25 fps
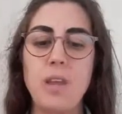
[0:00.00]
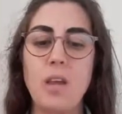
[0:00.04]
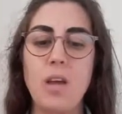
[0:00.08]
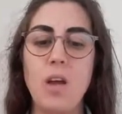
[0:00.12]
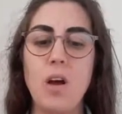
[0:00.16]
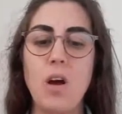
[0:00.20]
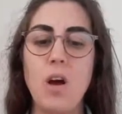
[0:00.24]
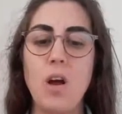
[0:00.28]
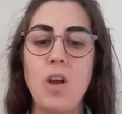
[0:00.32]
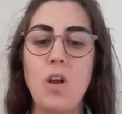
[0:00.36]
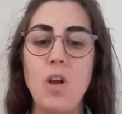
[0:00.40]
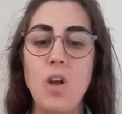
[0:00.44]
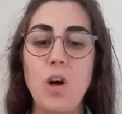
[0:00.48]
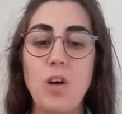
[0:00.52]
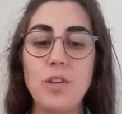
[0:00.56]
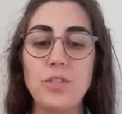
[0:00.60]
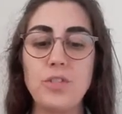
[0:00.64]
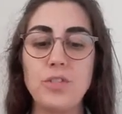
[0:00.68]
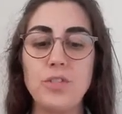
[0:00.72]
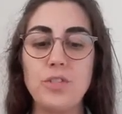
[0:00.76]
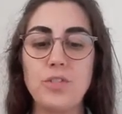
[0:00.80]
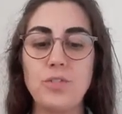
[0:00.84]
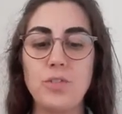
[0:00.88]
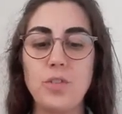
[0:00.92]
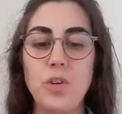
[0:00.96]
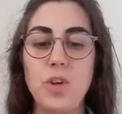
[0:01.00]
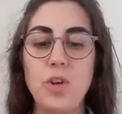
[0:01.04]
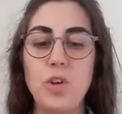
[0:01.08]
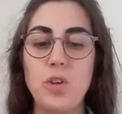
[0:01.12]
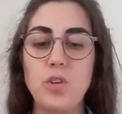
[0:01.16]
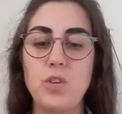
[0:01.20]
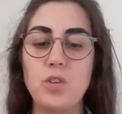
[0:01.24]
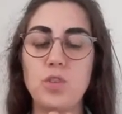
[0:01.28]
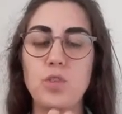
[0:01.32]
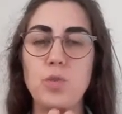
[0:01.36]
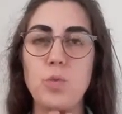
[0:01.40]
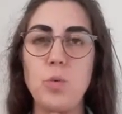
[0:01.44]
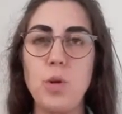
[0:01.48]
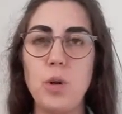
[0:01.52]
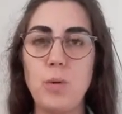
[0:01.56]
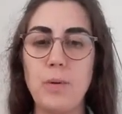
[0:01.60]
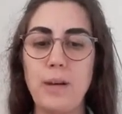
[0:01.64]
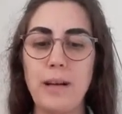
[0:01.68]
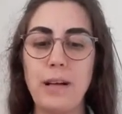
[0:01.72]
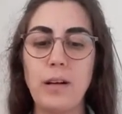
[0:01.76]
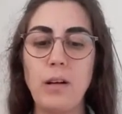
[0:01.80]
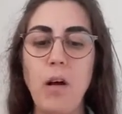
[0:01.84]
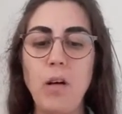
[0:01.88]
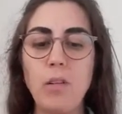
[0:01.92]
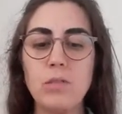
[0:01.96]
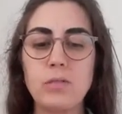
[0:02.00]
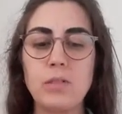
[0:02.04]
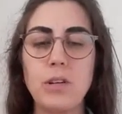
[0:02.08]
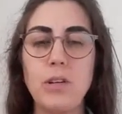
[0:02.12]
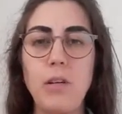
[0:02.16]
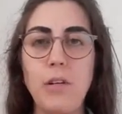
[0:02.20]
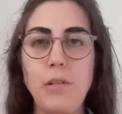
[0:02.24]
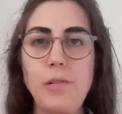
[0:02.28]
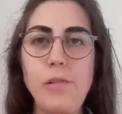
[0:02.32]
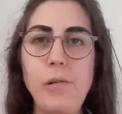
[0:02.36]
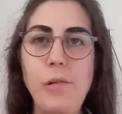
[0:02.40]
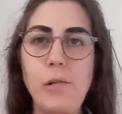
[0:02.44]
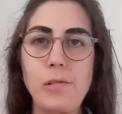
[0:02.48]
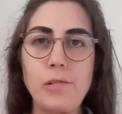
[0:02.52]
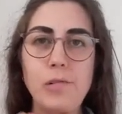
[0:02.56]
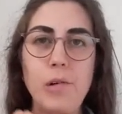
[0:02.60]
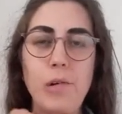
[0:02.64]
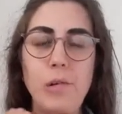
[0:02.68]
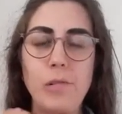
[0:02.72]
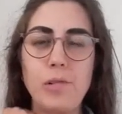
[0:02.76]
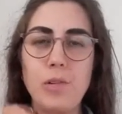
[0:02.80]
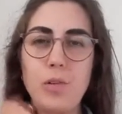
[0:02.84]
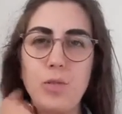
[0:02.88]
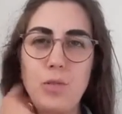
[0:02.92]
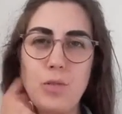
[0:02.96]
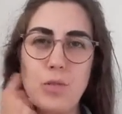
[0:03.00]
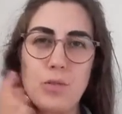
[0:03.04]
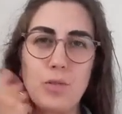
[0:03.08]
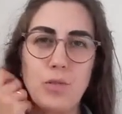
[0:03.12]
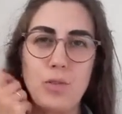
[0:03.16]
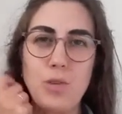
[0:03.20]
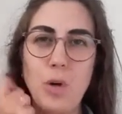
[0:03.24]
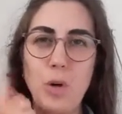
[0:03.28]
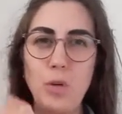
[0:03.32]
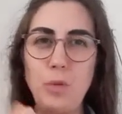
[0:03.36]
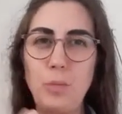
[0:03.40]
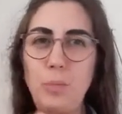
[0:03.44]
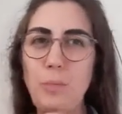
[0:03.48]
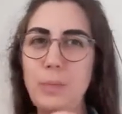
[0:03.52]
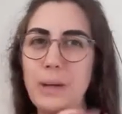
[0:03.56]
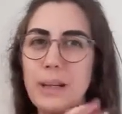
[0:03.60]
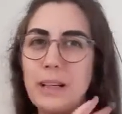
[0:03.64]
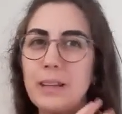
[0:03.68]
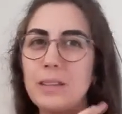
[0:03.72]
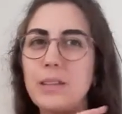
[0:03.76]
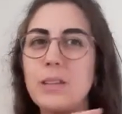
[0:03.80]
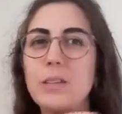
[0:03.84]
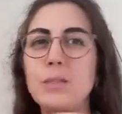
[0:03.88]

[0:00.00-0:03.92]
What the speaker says: Lots of swallowing or gulping,